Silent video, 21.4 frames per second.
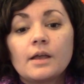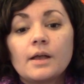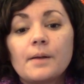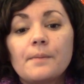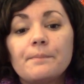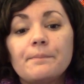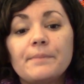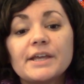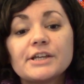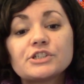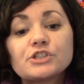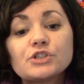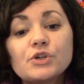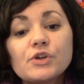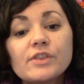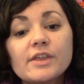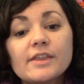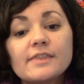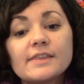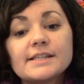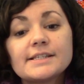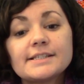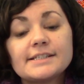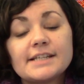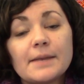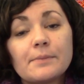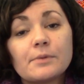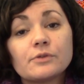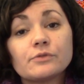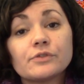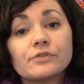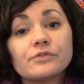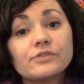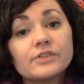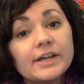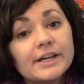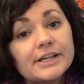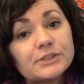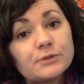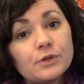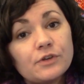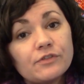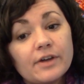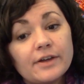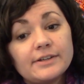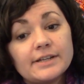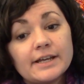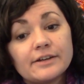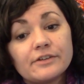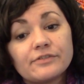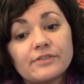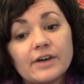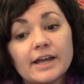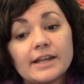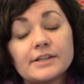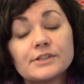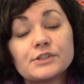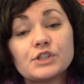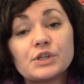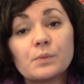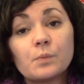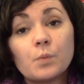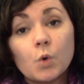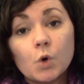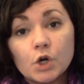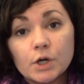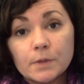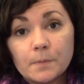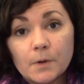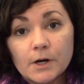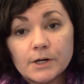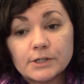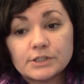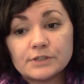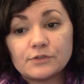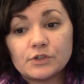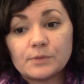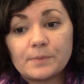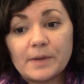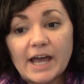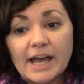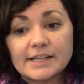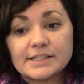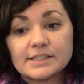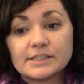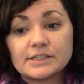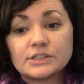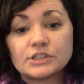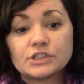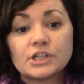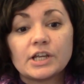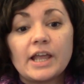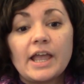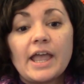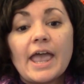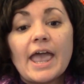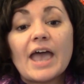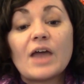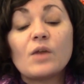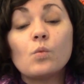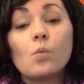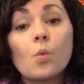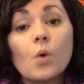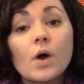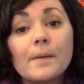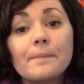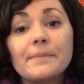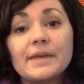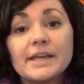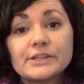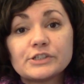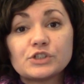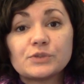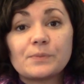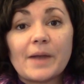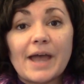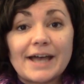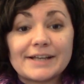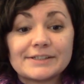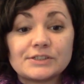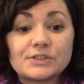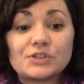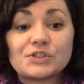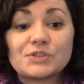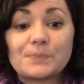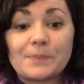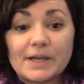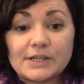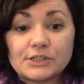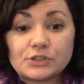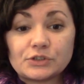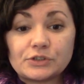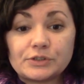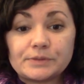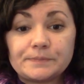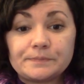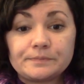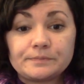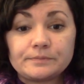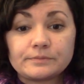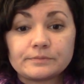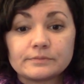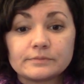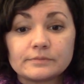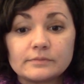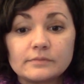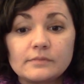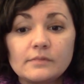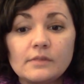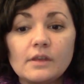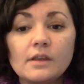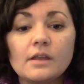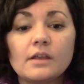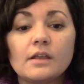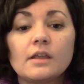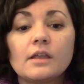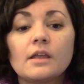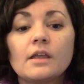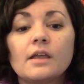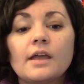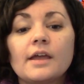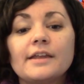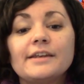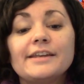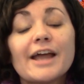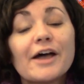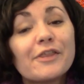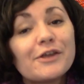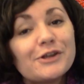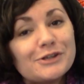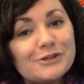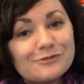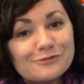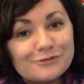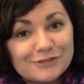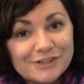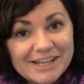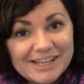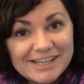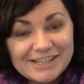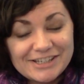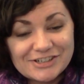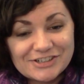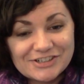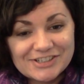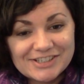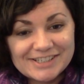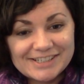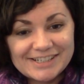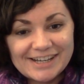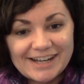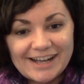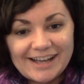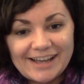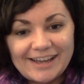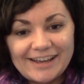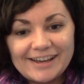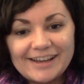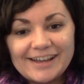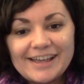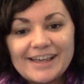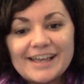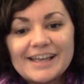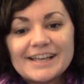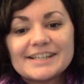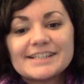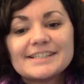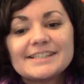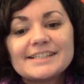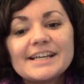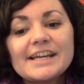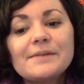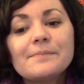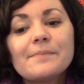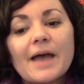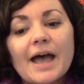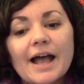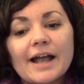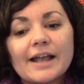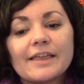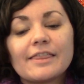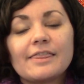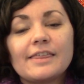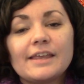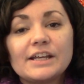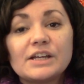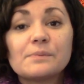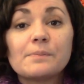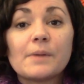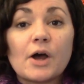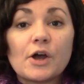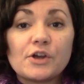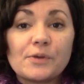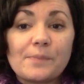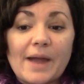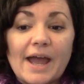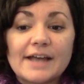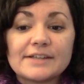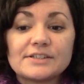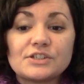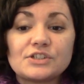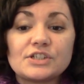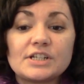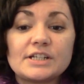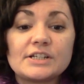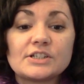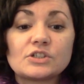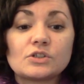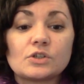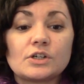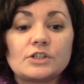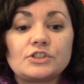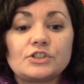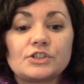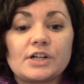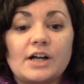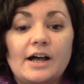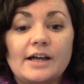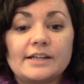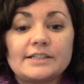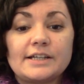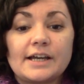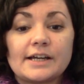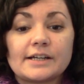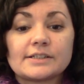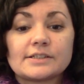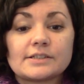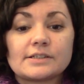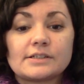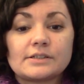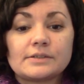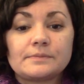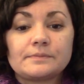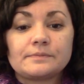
Make sure that this statement reflects what you've identified as the important parts of your passage and what makes your passage special. Now that you've written your CI, stand back and think about your passage in its larger context.